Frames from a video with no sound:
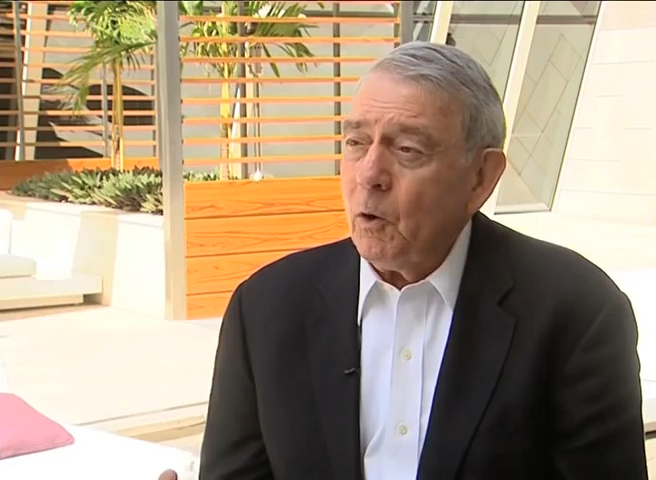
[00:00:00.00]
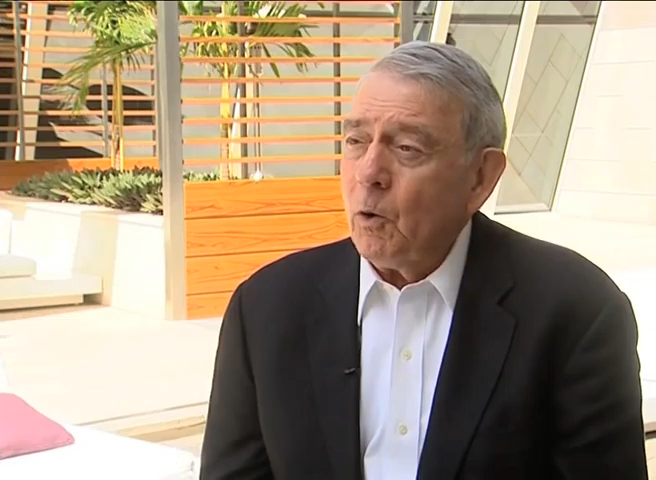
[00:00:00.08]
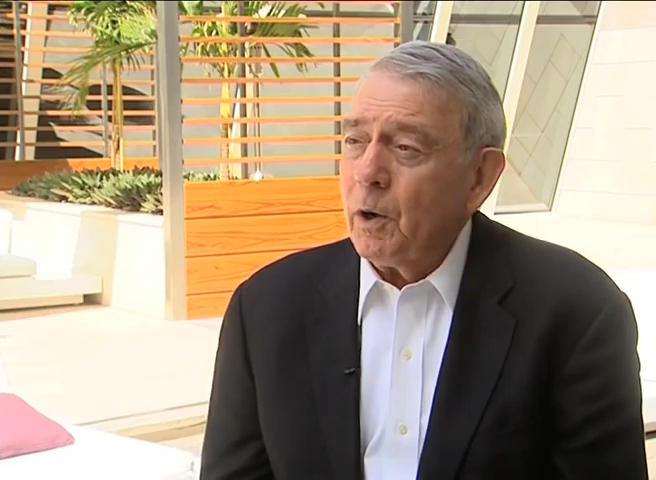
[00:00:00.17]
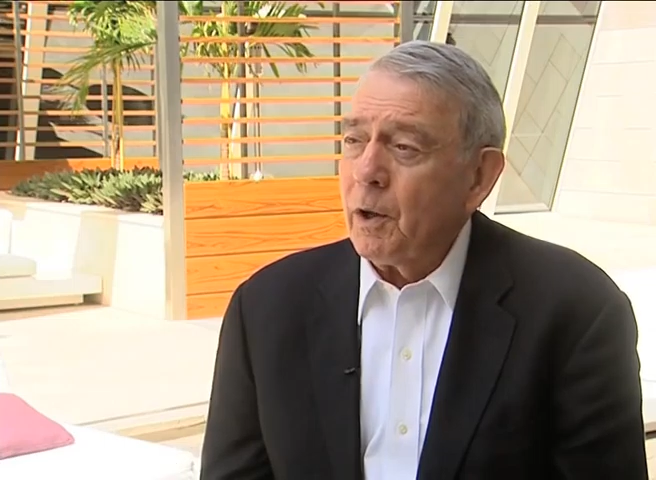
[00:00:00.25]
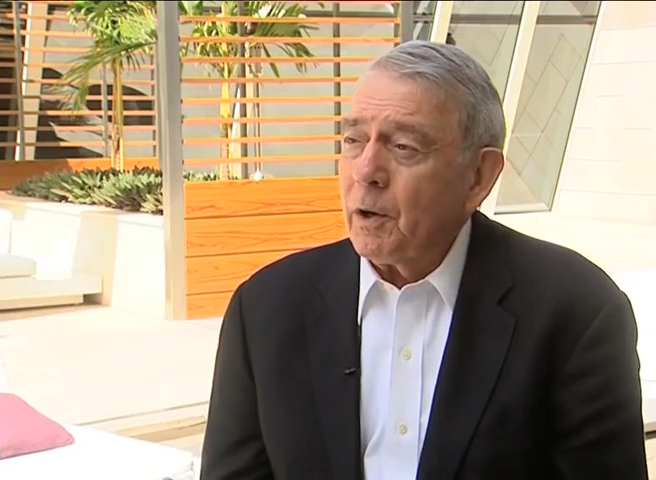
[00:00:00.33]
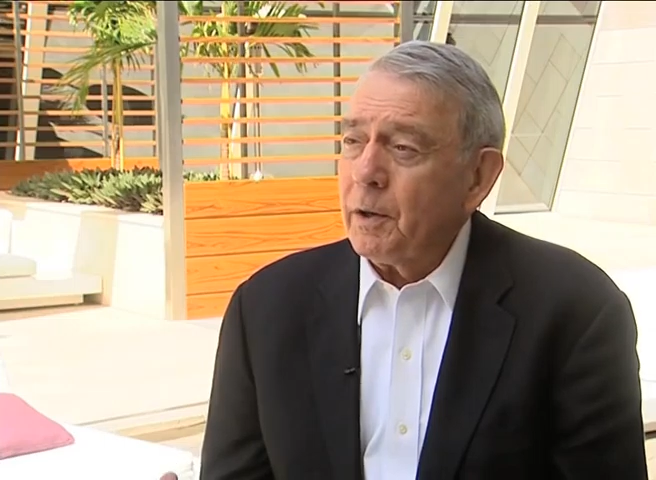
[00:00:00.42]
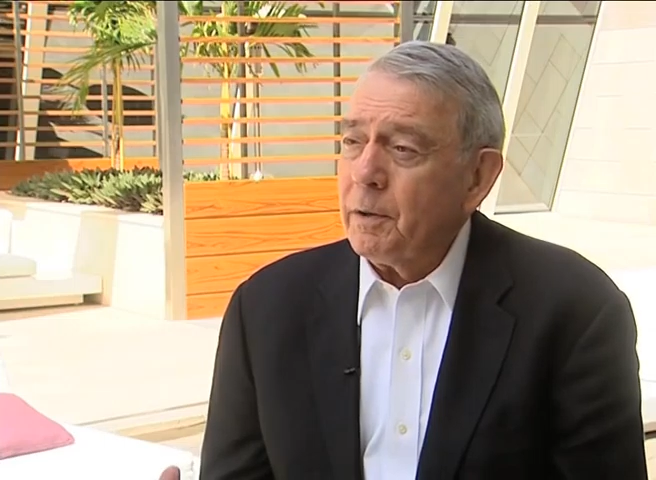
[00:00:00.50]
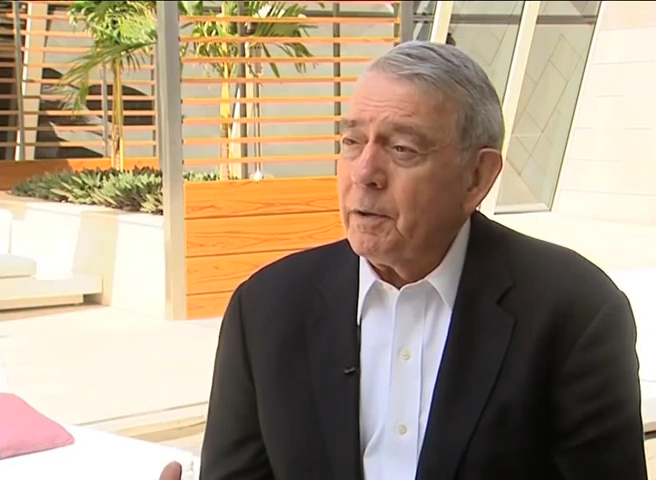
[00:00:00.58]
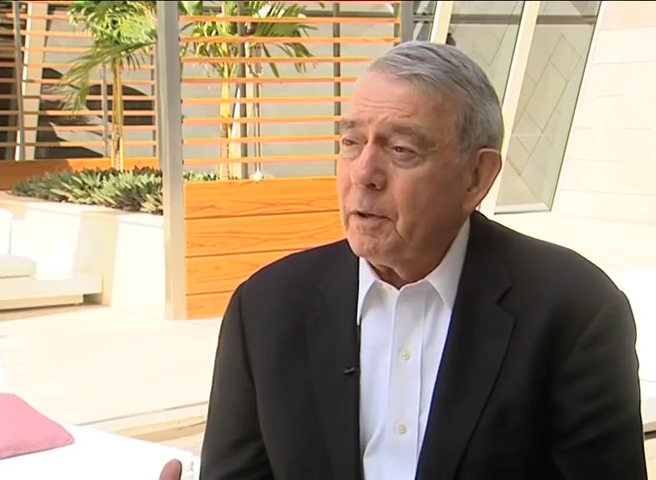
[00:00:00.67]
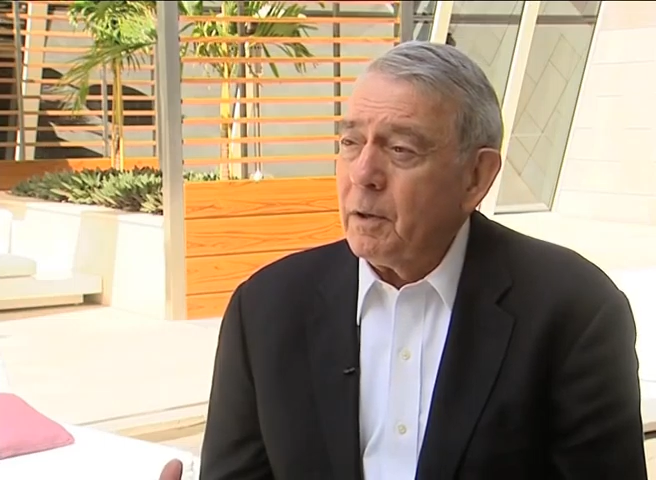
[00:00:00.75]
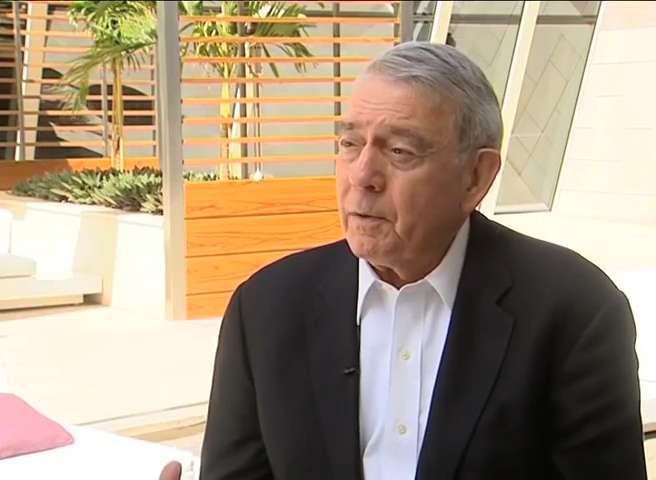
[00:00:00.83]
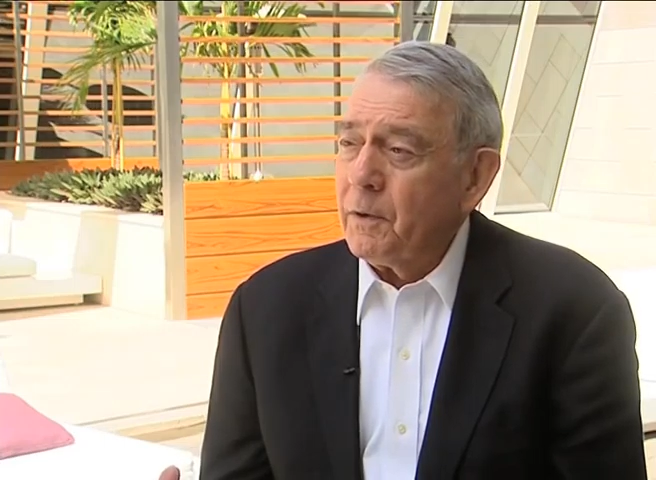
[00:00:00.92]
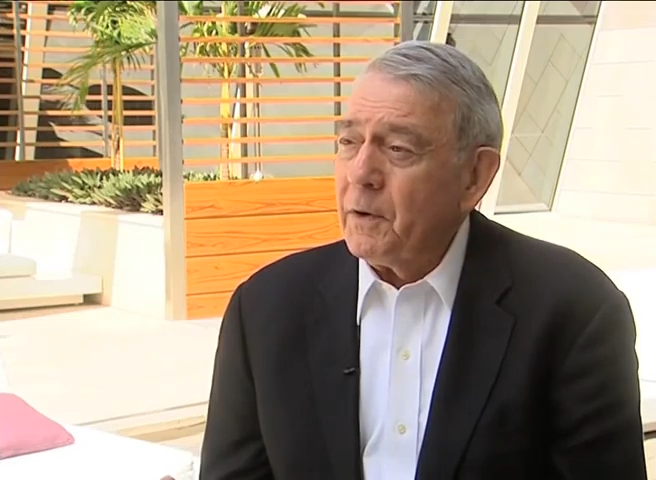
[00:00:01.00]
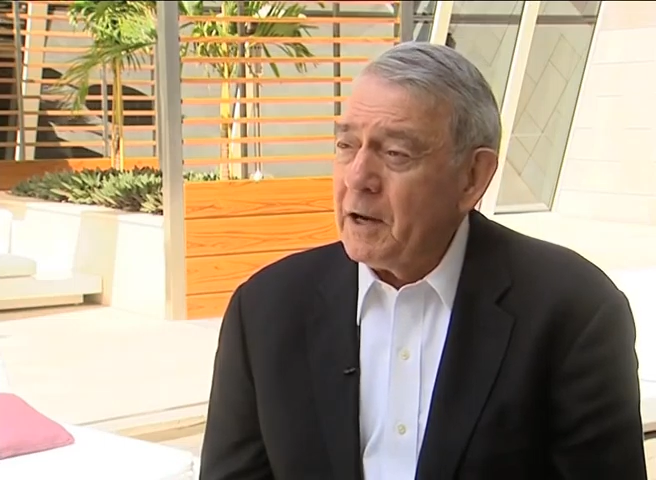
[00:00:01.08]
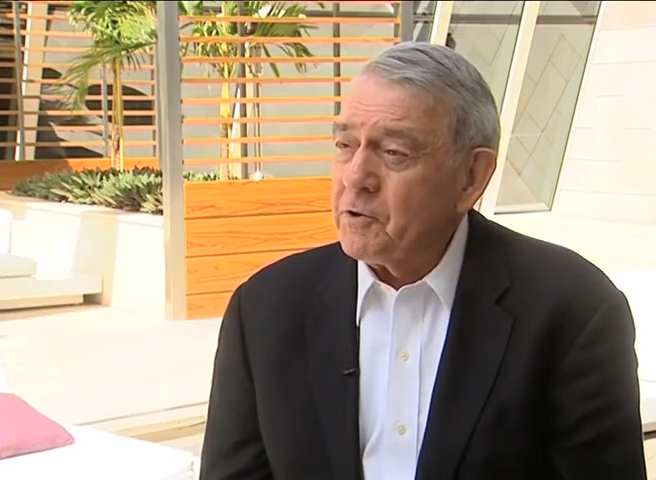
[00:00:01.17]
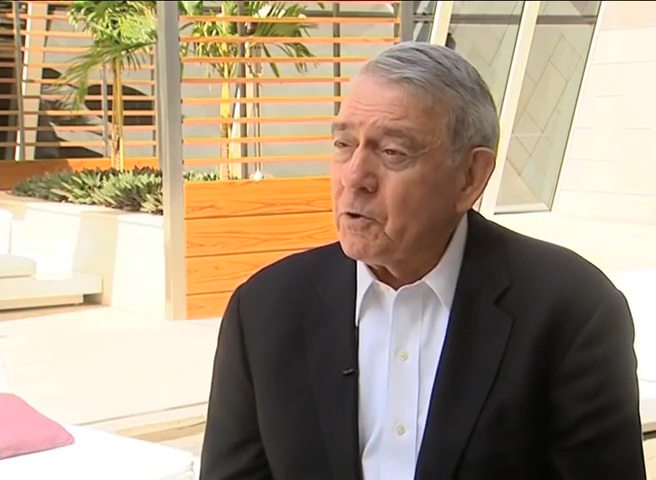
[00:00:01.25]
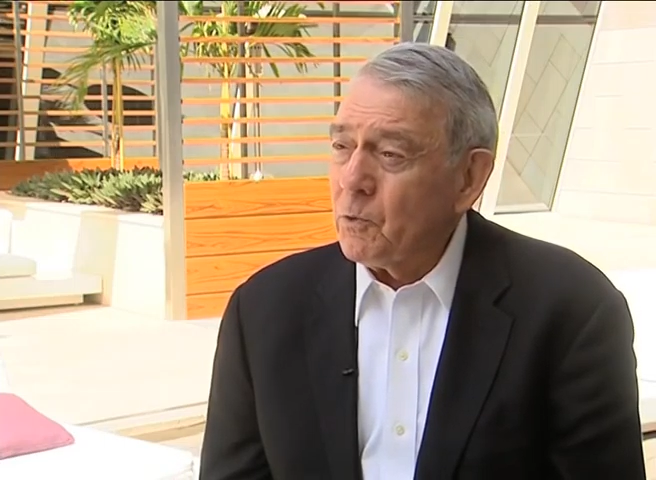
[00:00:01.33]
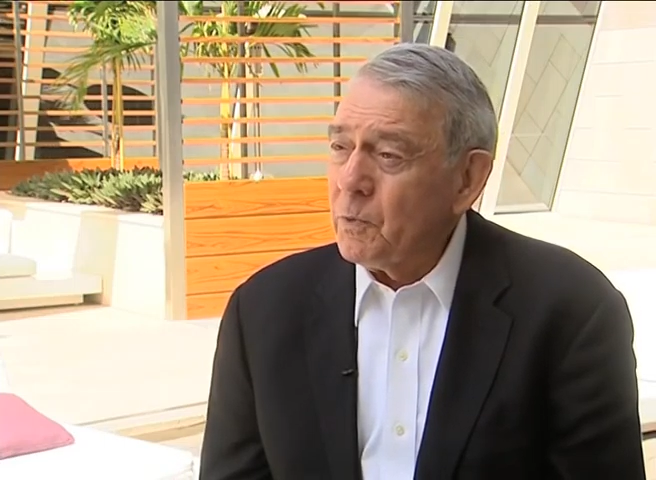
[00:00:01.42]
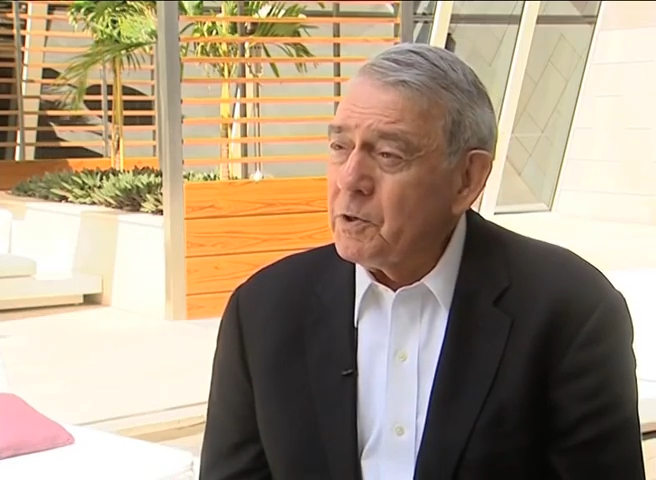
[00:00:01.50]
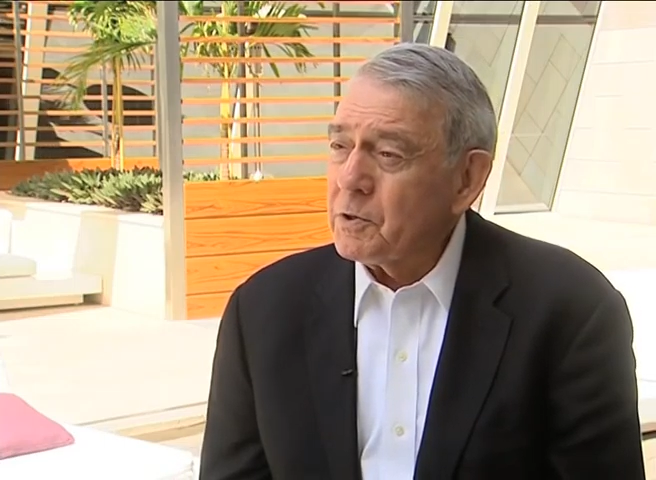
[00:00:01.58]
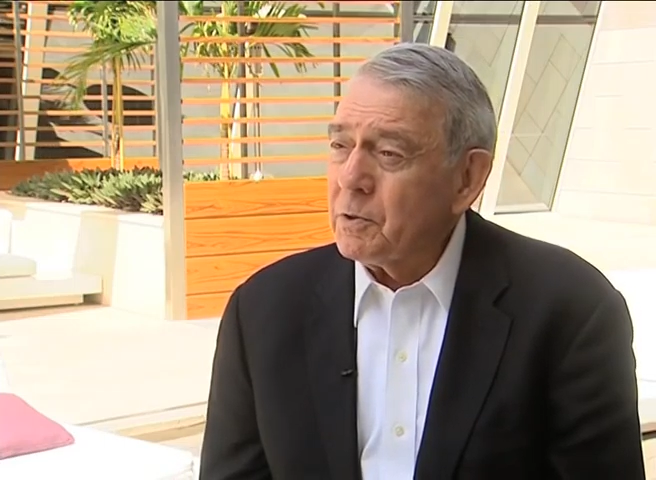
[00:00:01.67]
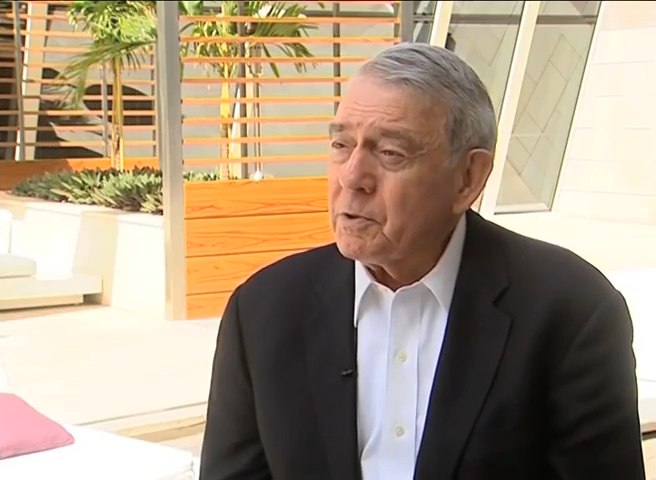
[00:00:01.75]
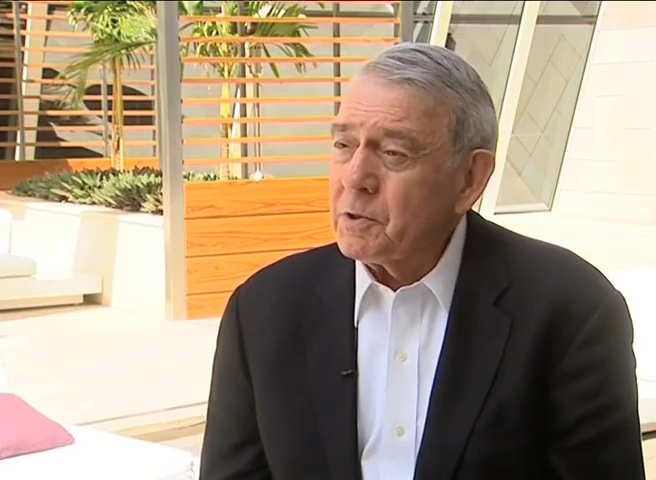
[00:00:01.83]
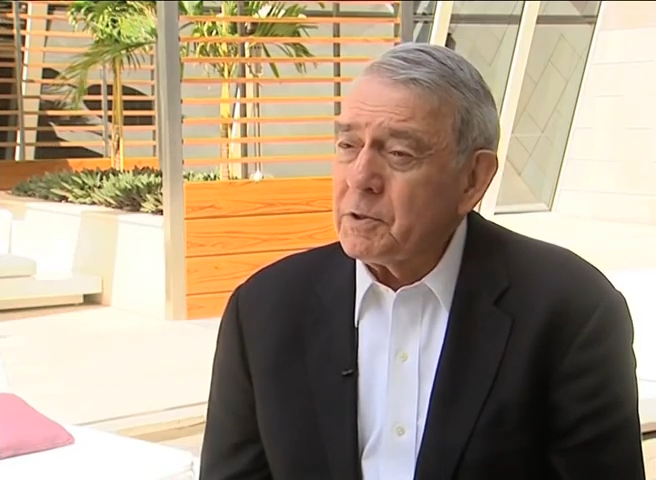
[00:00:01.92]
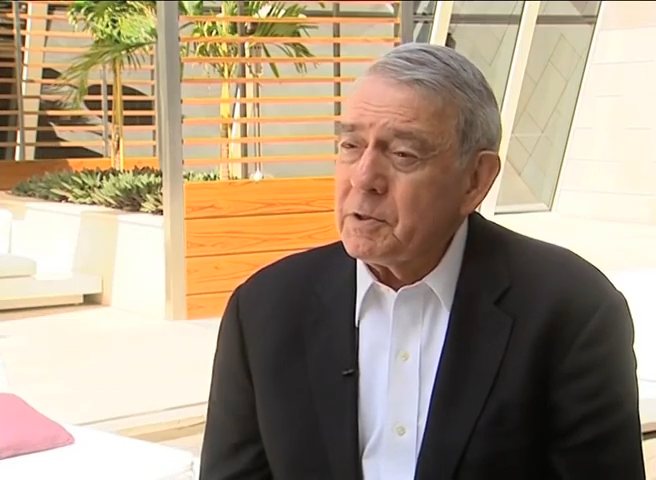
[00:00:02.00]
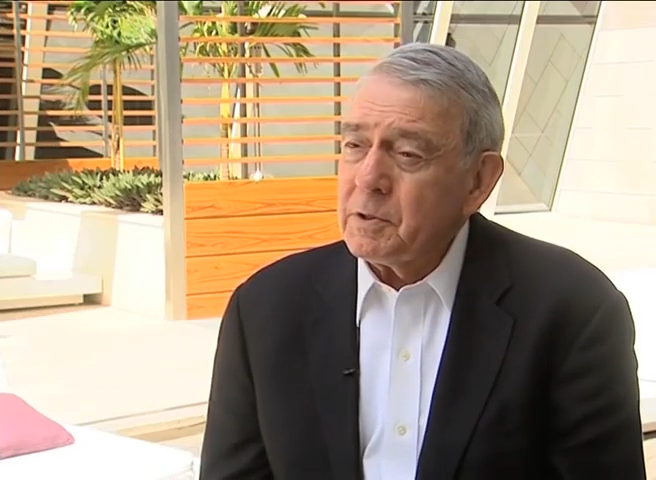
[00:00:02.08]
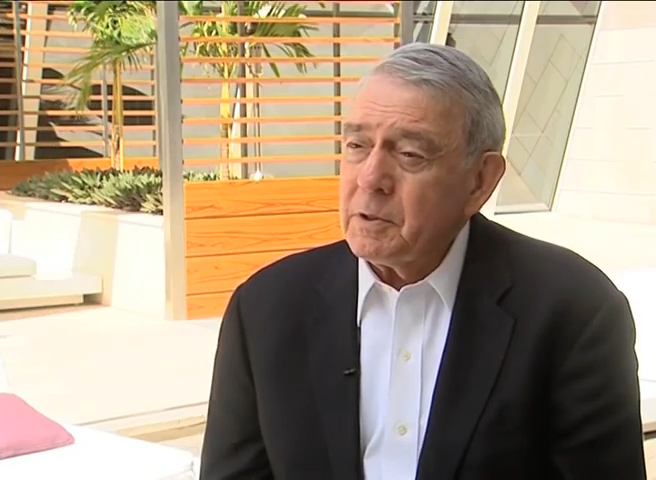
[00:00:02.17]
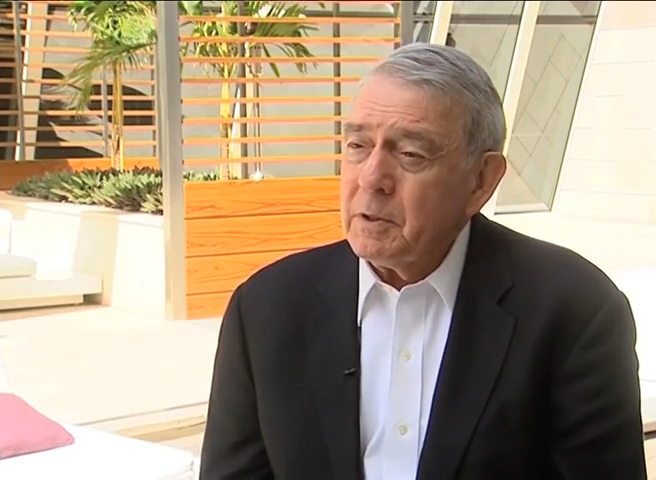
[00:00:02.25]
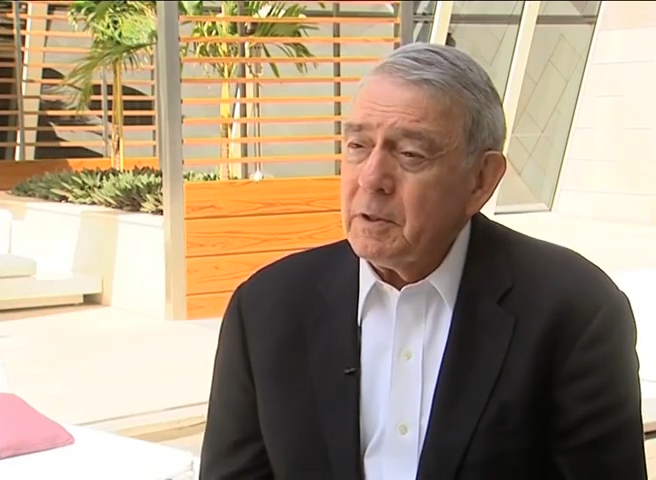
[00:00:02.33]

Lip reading: oil and other natural resources